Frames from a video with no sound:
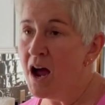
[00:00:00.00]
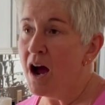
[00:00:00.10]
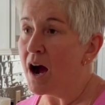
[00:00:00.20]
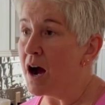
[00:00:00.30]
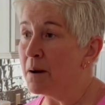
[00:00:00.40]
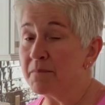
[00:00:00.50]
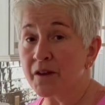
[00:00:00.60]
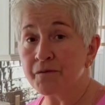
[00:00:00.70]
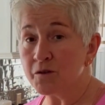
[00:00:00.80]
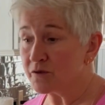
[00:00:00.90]
The
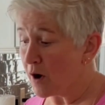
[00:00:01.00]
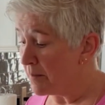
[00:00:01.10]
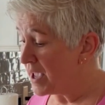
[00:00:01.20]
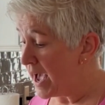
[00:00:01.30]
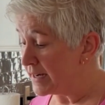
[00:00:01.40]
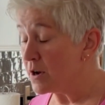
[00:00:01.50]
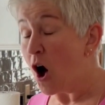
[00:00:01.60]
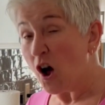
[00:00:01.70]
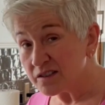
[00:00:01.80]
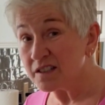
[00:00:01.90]
food scrap caddy
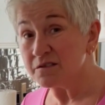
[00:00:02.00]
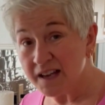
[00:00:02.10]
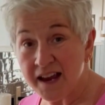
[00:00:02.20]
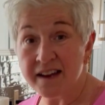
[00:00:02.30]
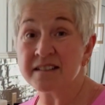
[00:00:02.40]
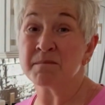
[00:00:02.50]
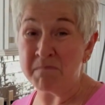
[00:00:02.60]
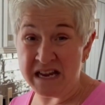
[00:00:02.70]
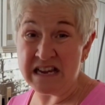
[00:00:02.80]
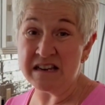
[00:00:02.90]
also takes
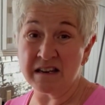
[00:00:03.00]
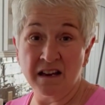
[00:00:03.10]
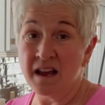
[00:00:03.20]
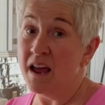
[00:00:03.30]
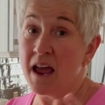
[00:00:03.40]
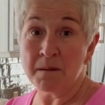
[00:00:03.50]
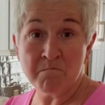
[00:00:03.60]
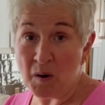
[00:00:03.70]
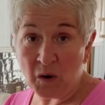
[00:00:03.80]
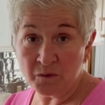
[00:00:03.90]
meat and
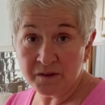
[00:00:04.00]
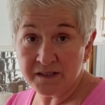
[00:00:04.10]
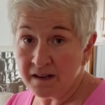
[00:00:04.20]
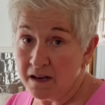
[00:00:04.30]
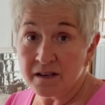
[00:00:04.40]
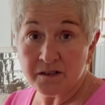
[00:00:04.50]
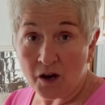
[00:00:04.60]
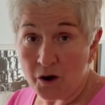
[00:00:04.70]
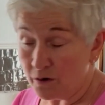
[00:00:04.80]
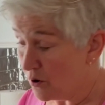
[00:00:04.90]
bones.
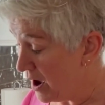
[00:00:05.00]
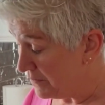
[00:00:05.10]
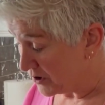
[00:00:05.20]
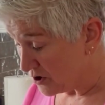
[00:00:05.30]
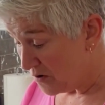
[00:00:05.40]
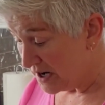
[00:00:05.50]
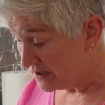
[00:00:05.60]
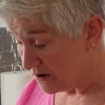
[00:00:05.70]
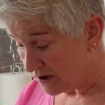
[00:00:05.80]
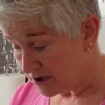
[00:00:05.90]
So you have the
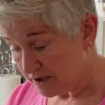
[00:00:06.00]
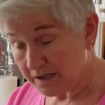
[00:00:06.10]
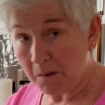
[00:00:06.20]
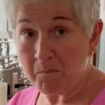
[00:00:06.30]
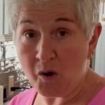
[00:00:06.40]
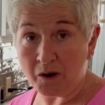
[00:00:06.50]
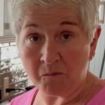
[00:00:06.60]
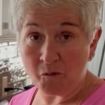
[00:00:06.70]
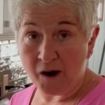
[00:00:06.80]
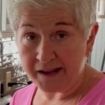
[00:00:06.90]
choice. You can just put
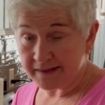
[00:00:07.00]
them right